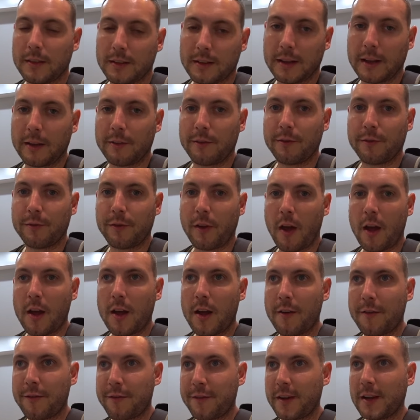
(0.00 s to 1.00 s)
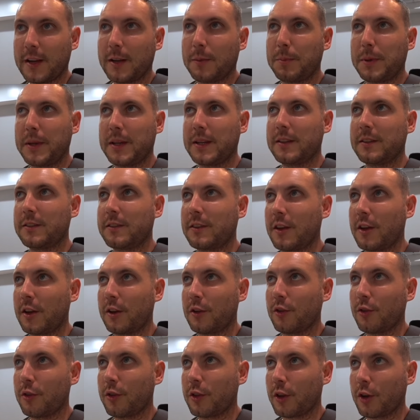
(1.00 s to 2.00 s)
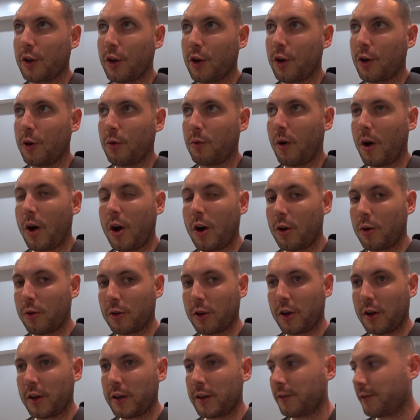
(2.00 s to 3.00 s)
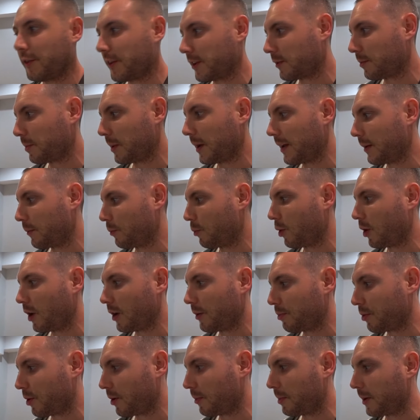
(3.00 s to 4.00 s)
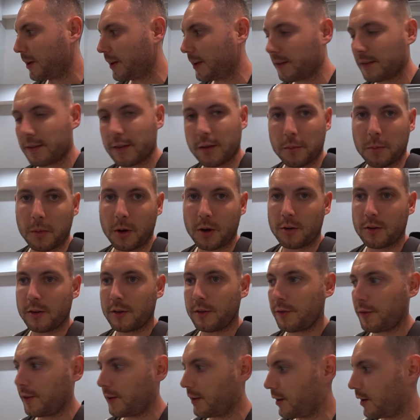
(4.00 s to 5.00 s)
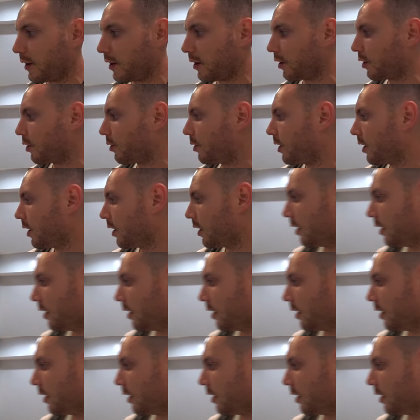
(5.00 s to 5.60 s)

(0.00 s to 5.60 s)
give Philippines another go. I'll kind of explain why probably in tomorrow's video.